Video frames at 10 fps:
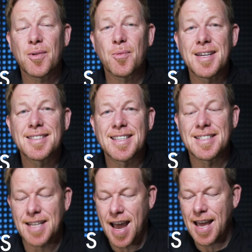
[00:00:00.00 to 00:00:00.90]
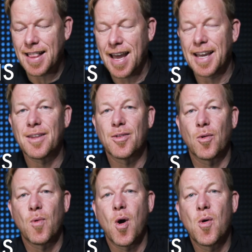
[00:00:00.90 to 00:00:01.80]
of the reasons I like the
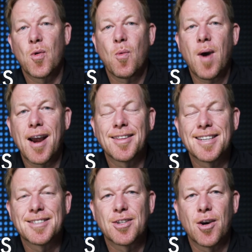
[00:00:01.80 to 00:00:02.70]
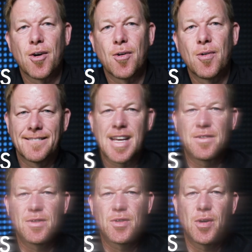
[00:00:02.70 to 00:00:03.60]
Rode Wireless Go.
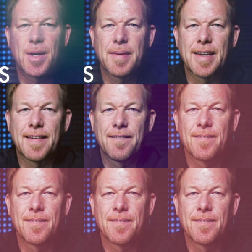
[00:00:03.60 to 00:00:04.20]
Thanks for joining me.